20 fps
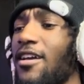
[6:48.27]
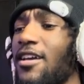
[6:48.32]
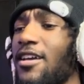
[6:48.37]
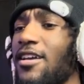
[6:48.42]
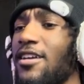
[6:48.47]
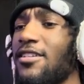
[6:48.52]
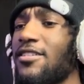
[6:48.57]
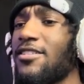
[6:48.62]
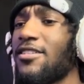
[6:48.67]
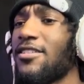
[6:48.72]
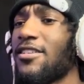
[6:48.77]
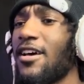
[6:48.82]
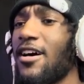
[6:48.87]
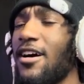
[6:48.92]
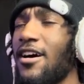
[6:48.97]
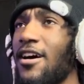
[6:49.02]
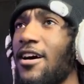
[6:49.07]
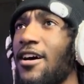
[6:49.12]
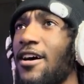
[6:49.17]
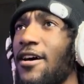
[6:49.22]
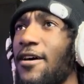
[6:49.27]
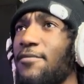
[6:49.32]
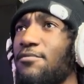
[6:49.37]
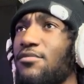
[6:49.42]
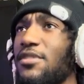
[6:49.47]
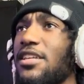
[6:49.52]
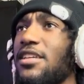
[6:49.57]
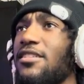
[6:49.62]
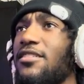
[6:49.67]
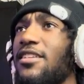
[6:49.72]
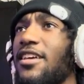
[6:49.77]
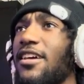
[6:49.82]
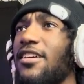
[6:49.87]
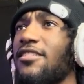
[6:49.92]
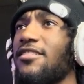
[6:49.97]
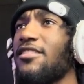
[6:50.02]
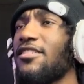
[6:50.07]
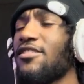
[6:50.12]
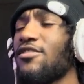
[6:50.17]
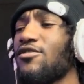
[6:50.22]
It's uh, me
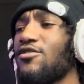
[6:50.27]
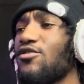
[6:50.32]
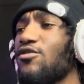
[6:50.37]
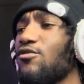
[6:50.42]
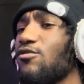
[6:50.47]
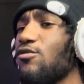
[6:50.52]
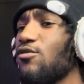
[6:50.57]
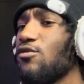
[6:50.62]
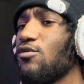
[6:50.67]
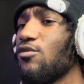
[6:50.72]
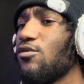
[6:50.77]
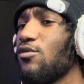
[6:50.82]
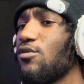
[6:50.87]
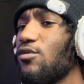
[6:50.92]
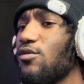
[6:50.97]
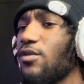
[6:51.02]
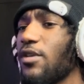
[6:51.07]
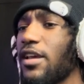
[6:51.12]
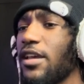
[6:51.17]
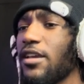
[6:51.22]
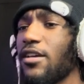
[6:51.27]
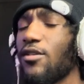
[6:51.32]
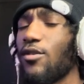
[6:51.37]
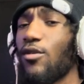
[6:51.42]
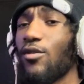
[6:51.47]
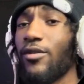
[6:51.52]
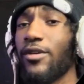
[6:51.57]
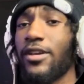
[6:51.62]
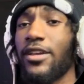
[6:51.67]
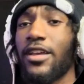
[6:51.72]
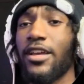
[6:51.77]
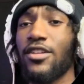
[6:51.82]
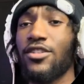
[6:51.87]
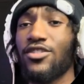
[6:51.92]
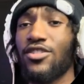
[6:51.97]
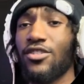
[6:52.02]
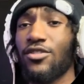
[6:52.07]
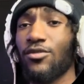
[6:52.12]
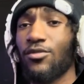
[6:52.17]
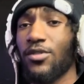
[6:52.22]
dancing to a Cory
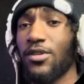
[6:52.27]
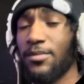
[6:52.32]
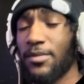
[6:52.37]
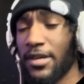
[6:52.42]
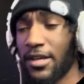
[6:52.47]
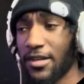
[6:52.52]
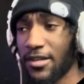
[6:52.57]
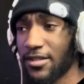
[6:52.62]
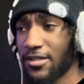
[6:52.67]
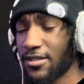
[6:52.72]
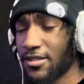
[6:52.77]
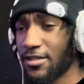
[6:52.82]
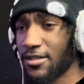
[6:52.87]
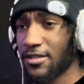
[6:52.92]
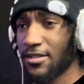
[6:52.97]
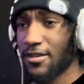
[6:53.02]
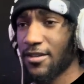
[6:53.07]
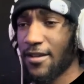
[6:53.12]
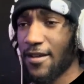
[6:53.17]
Kenshin remix